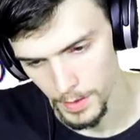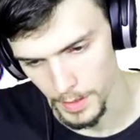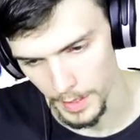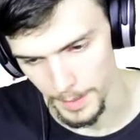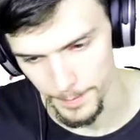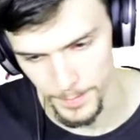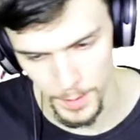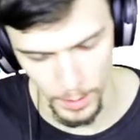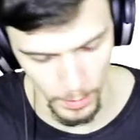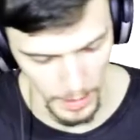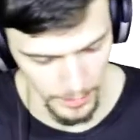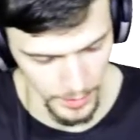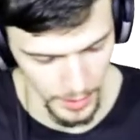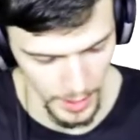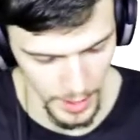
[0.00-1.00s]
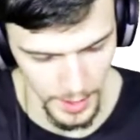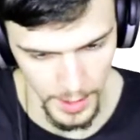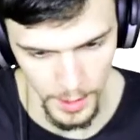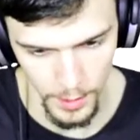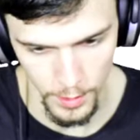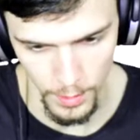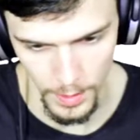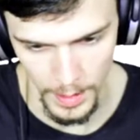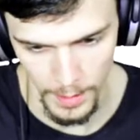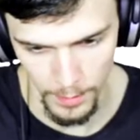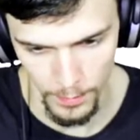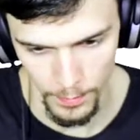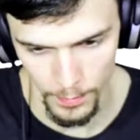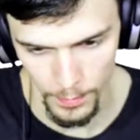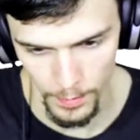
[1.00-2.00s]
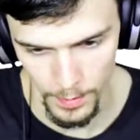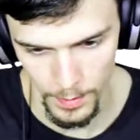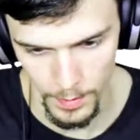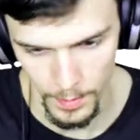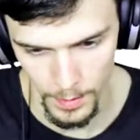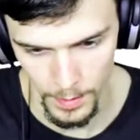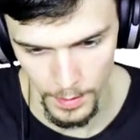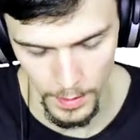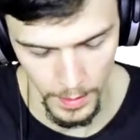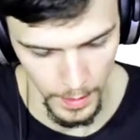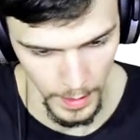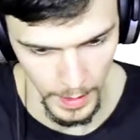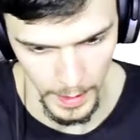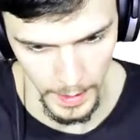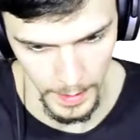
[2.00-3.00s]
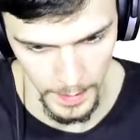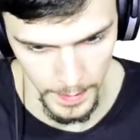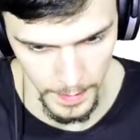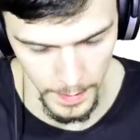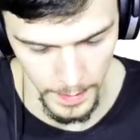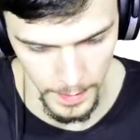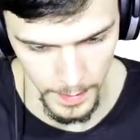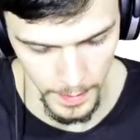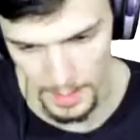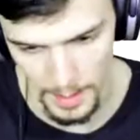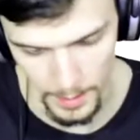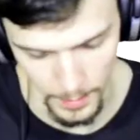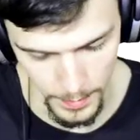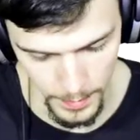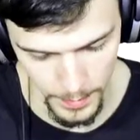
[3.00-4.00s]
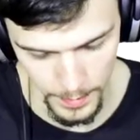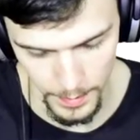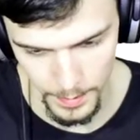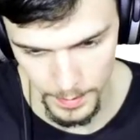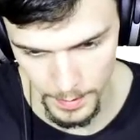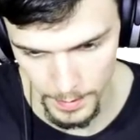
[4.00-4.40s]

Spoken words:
Okay, so we'll have to change this to if x else.